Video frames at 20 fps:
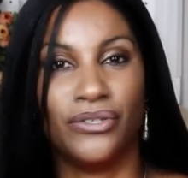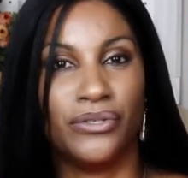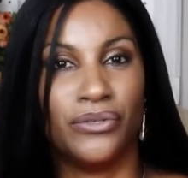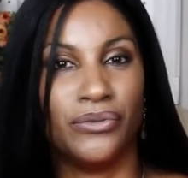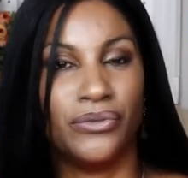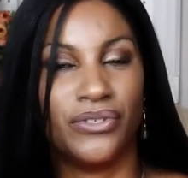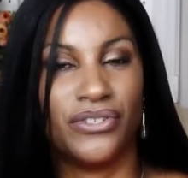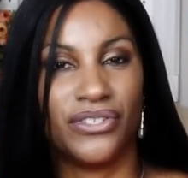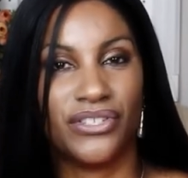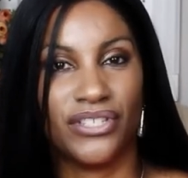
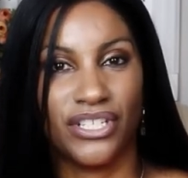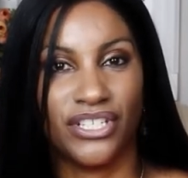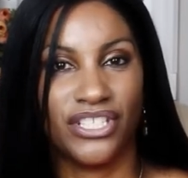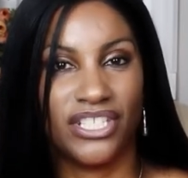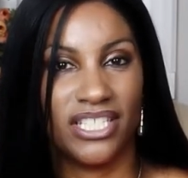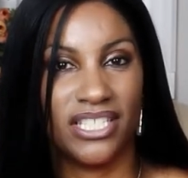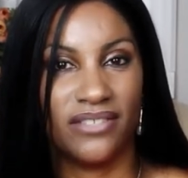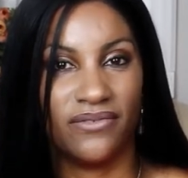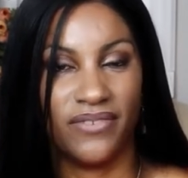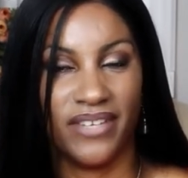do
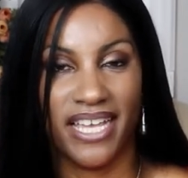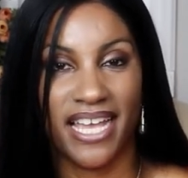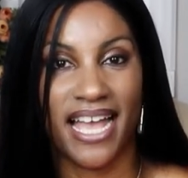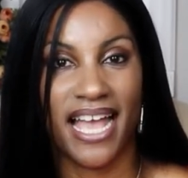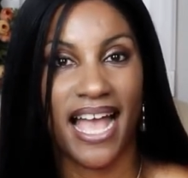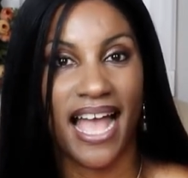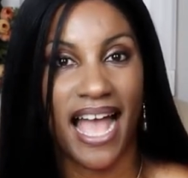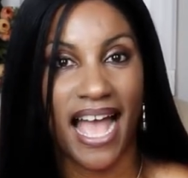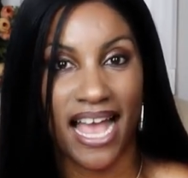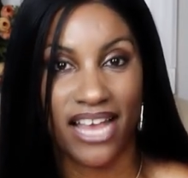searches
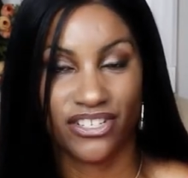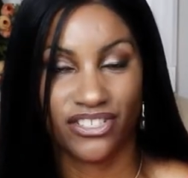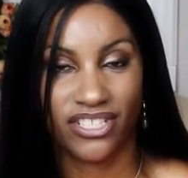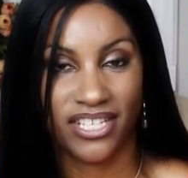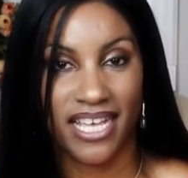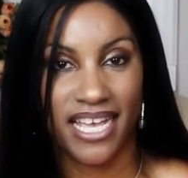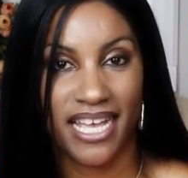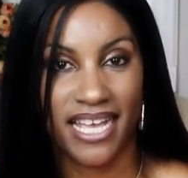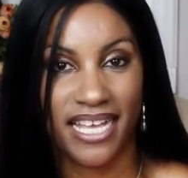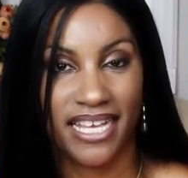via
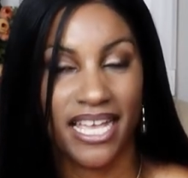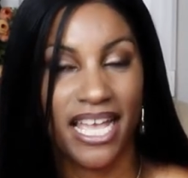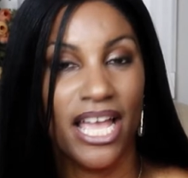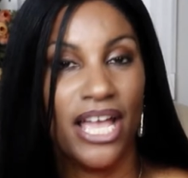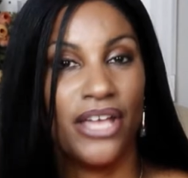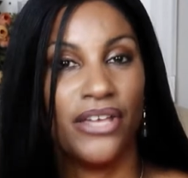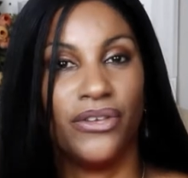hashtag.